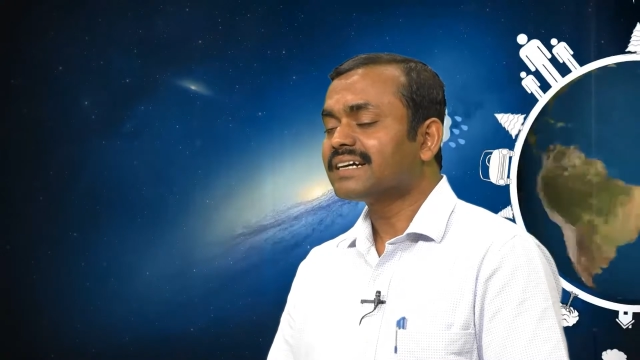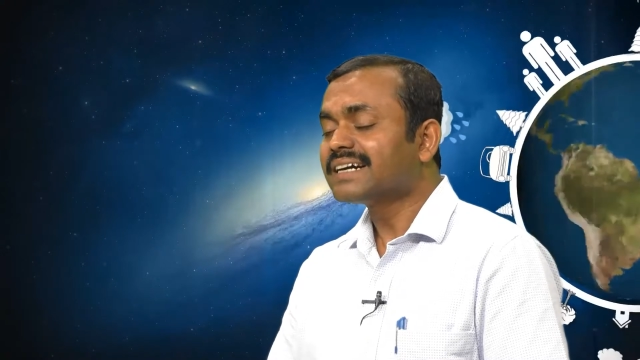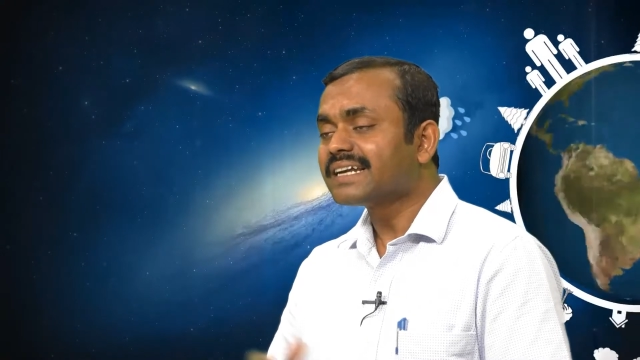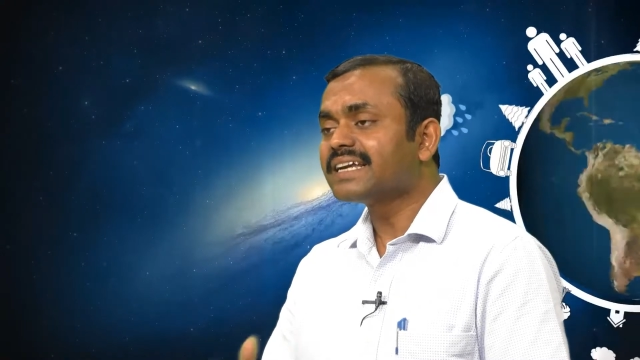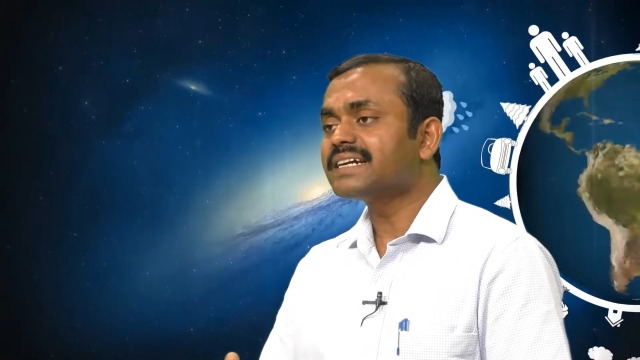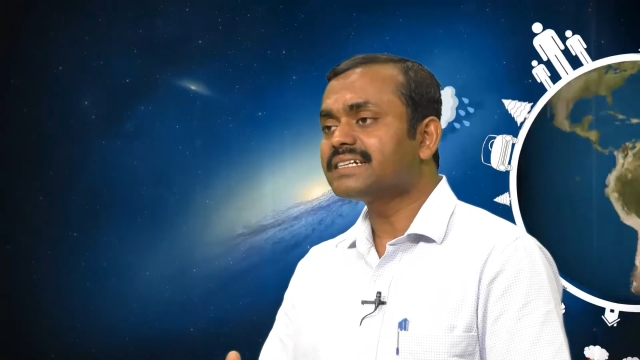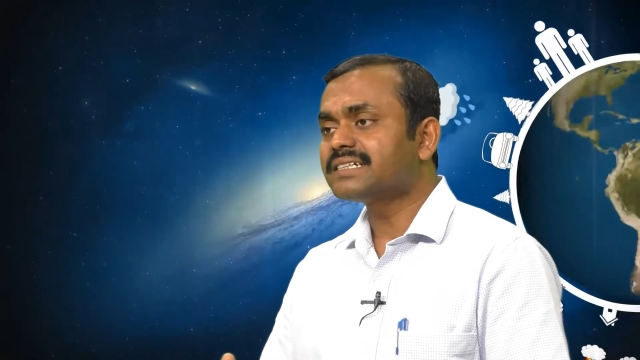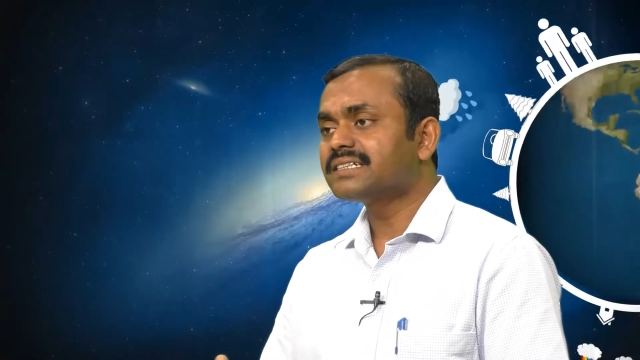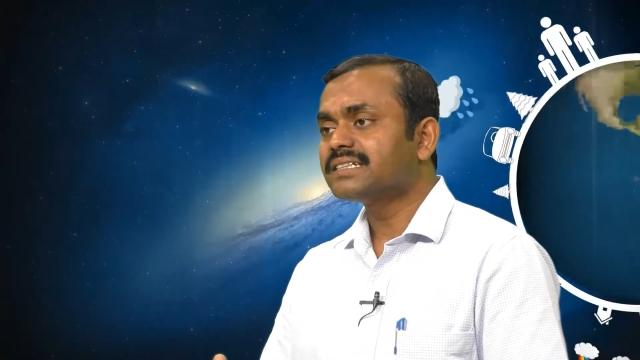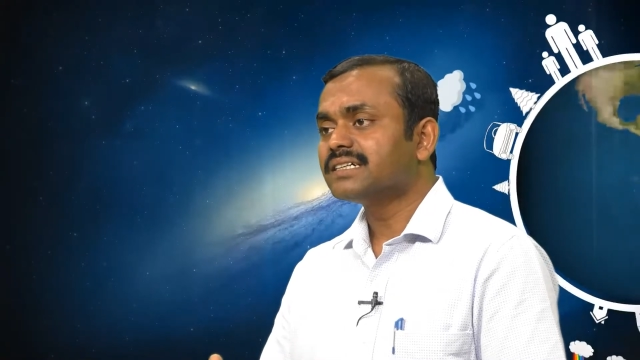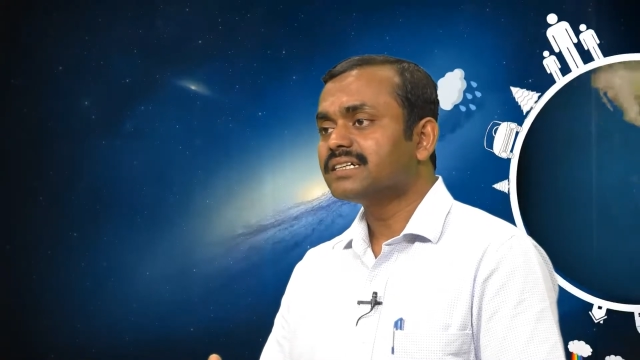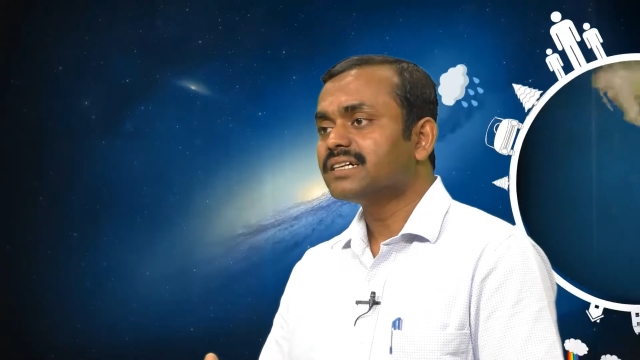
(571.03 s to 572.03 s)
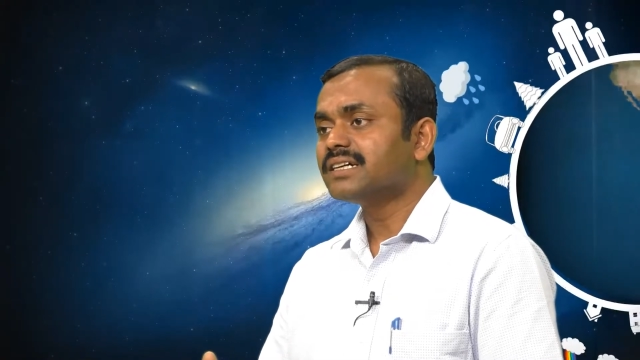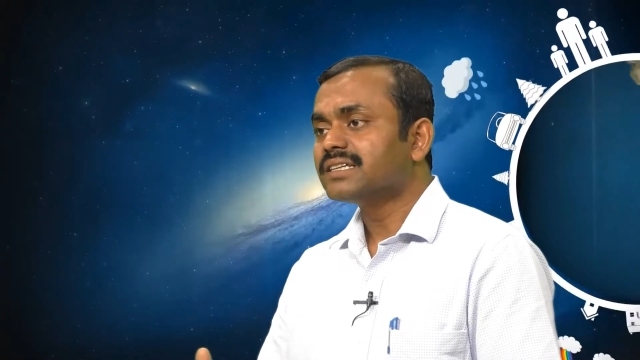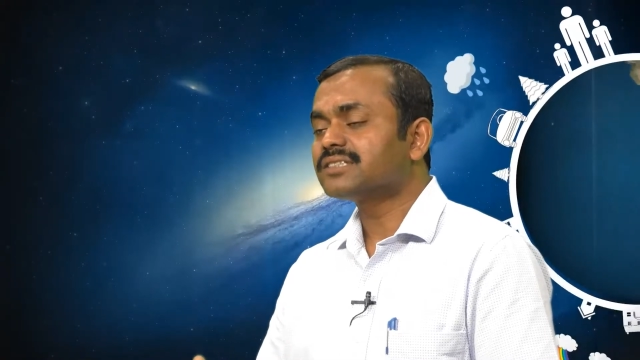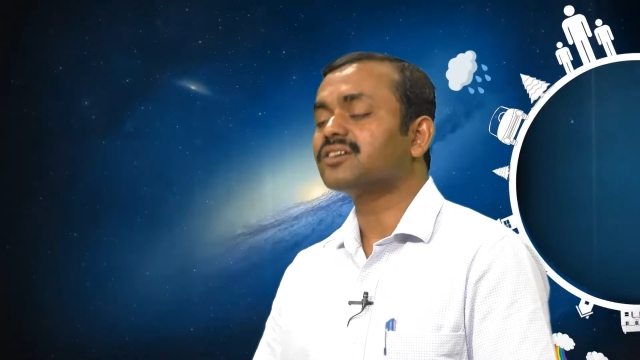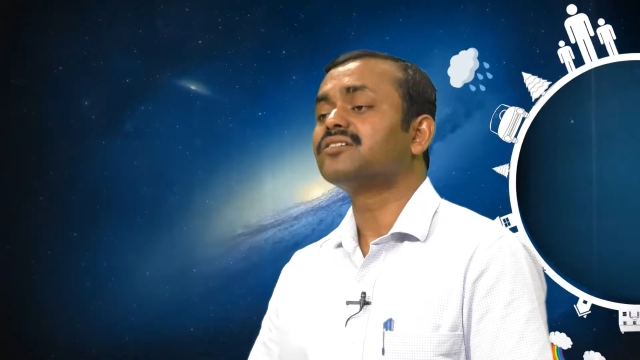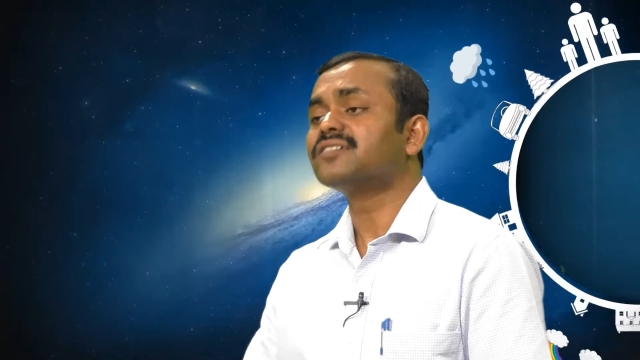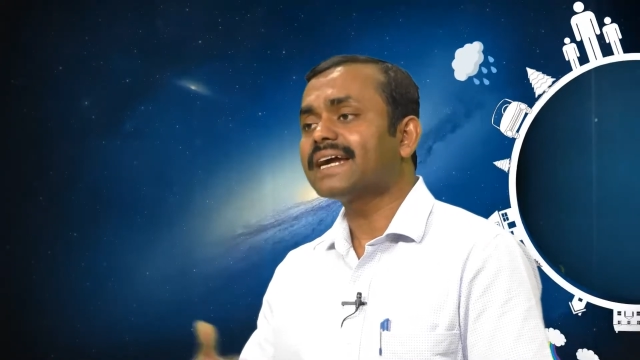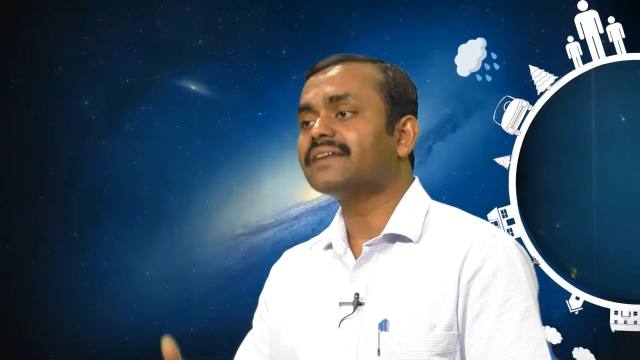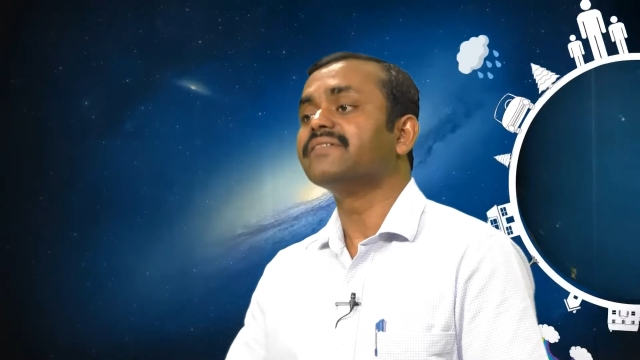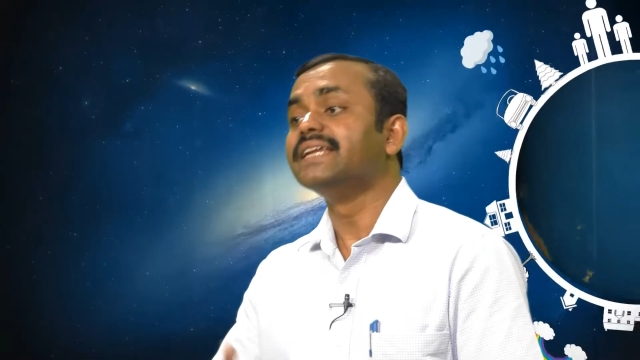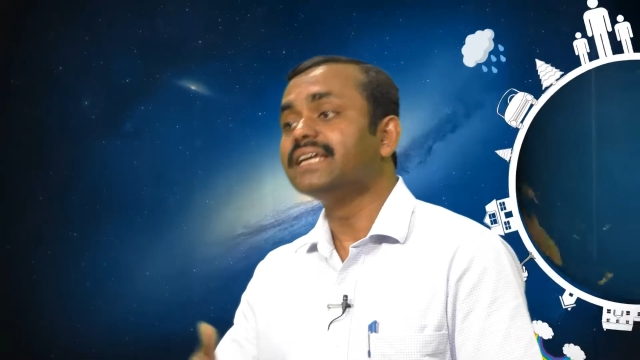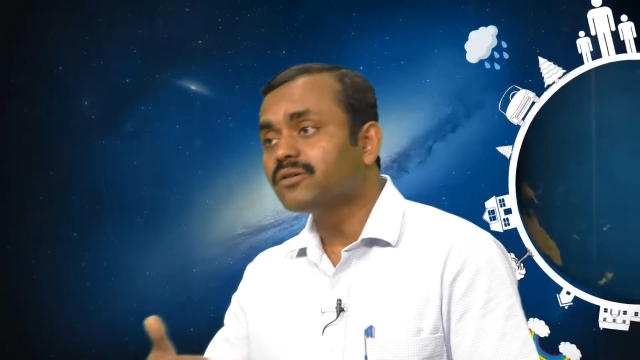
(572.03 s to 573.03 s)
create certain kind
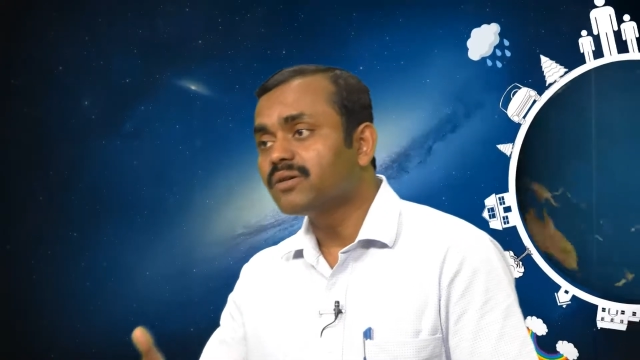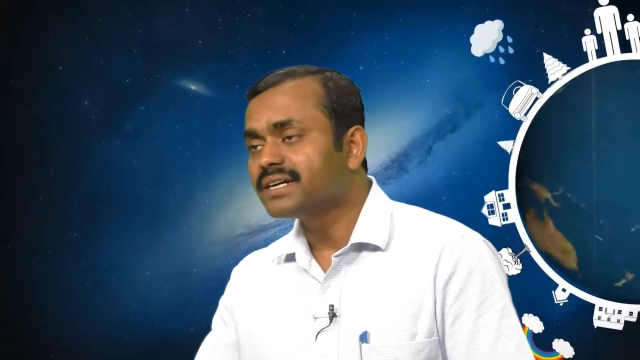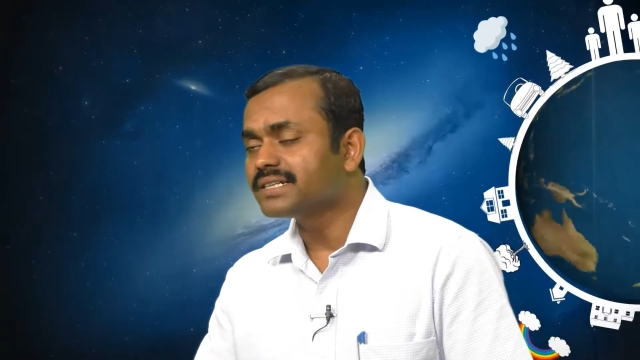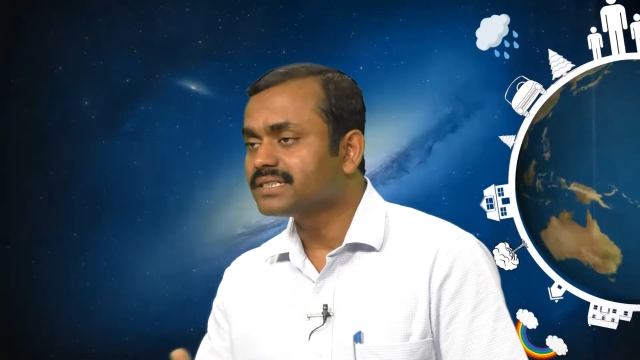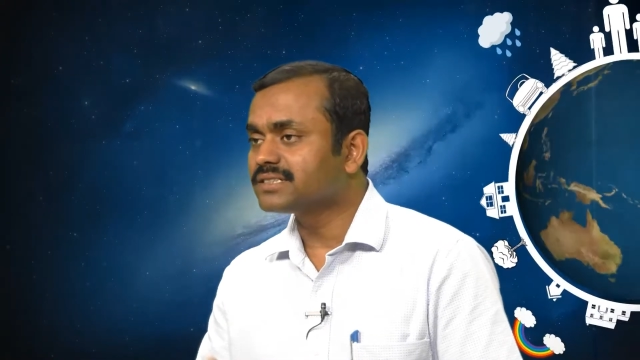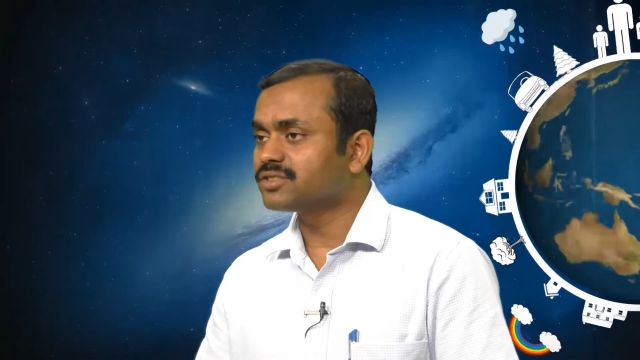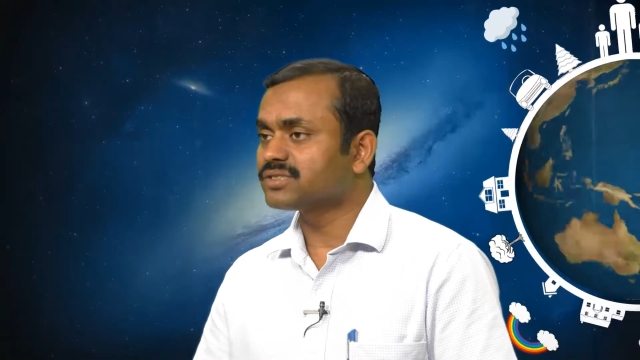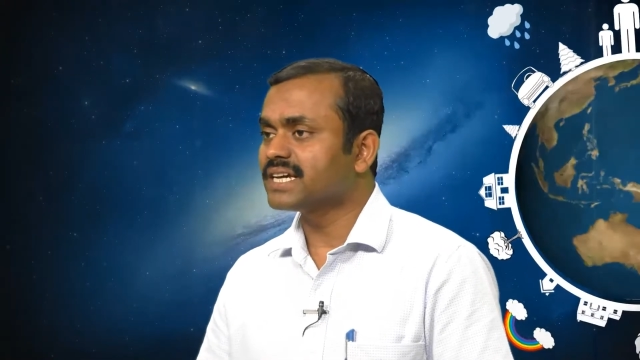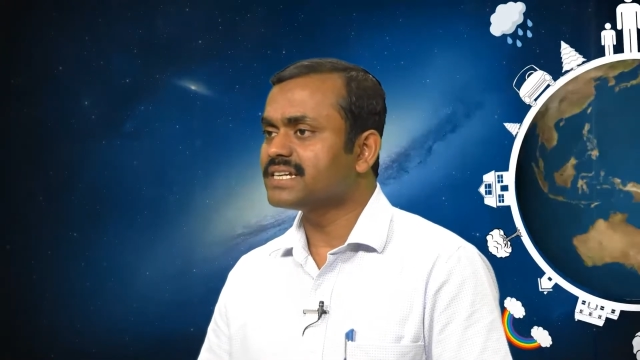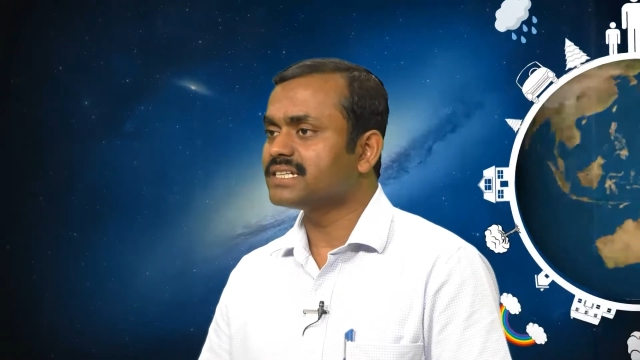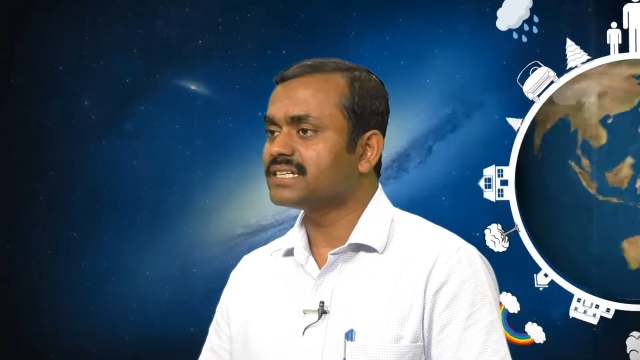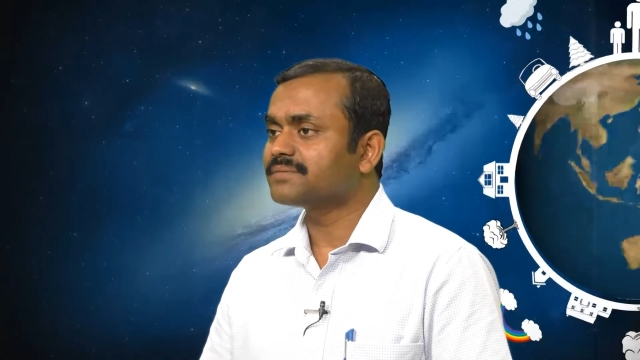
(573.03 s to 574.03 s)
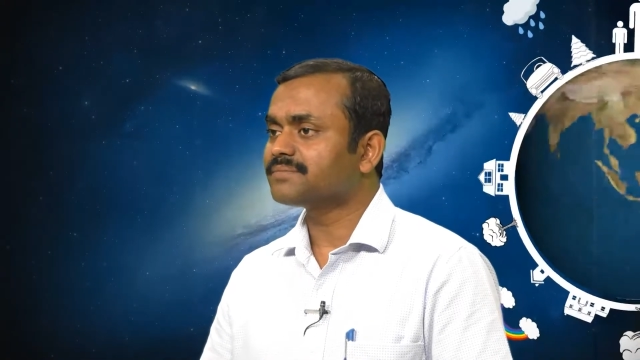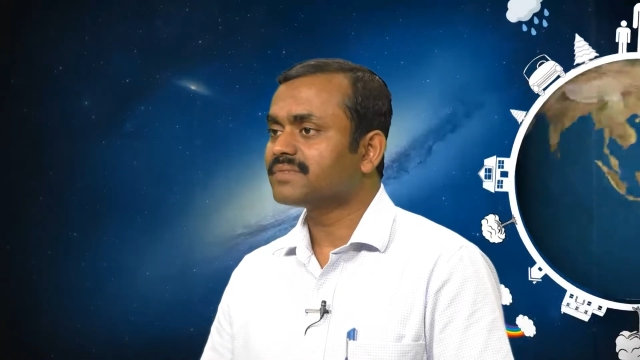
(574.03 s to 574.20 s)
of inequalities in society